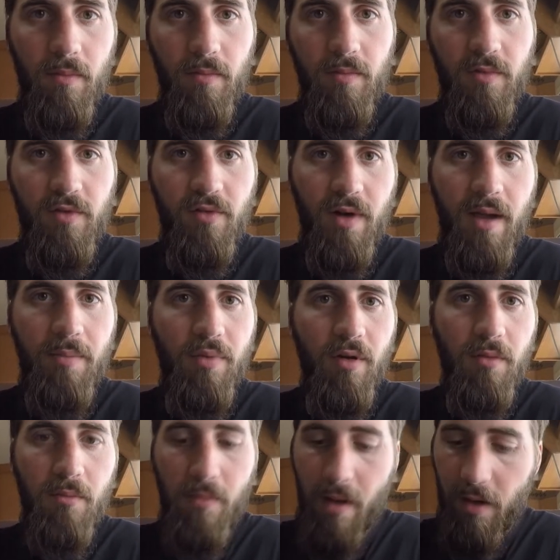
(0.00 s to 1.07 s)
tripod
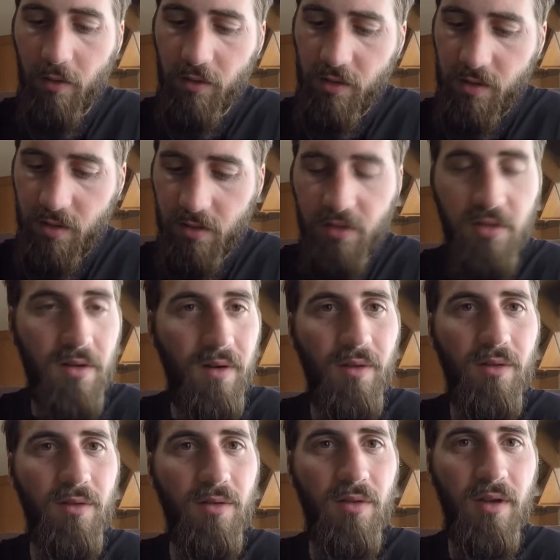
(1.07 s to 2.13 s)
mount screwed to the